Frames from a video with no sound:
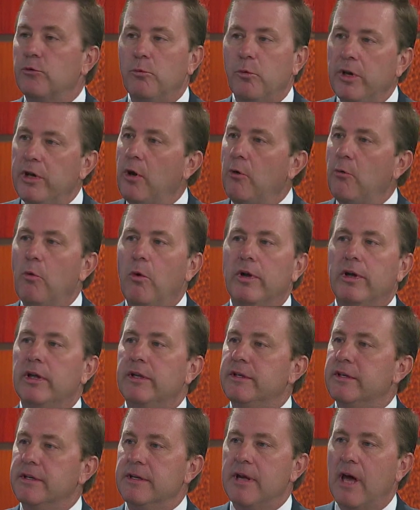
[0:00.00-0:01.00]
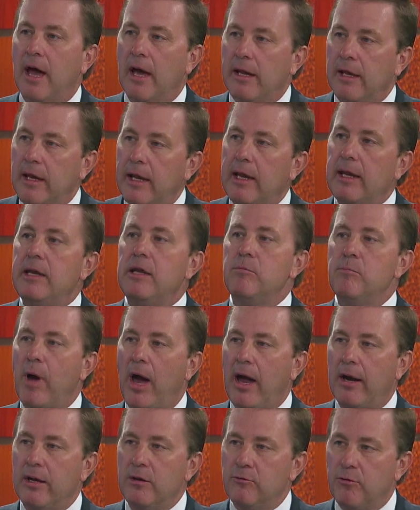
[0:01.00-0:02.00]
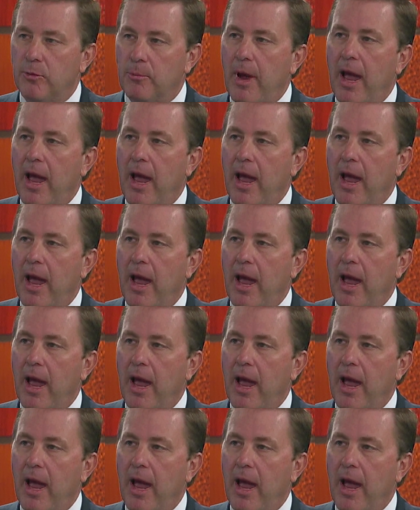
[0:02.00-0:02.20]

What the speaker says: We don't want to deny anybody from